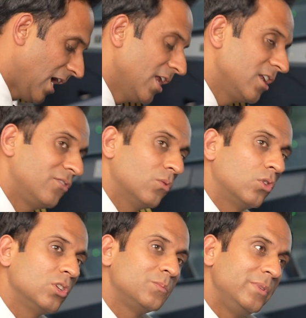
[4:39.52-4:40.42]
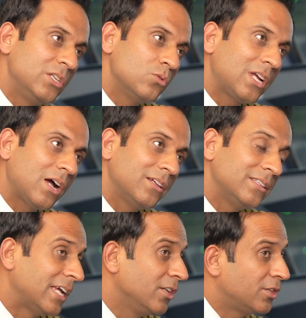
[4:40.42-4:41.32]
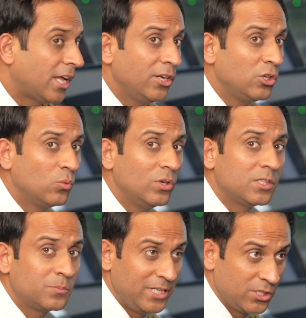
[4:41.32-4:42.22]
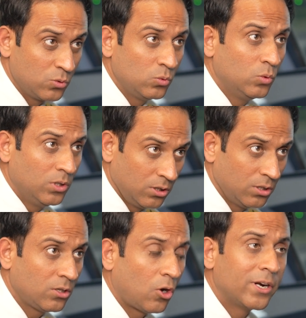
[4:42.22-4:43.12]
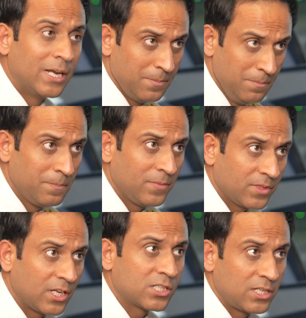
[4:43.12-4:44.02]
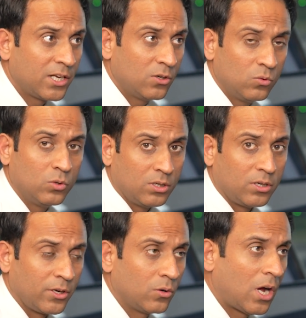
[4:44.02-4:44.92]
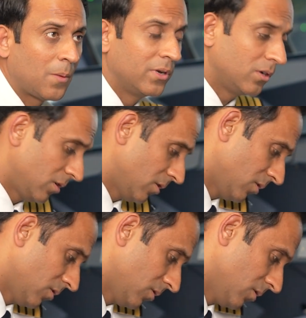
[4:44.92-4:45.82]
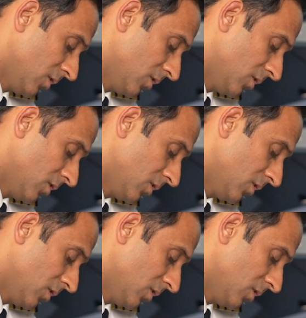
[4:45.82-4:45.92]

and if you want to speak to, then then you will speak to her or him, that's like, uh, you know, I mean, uh,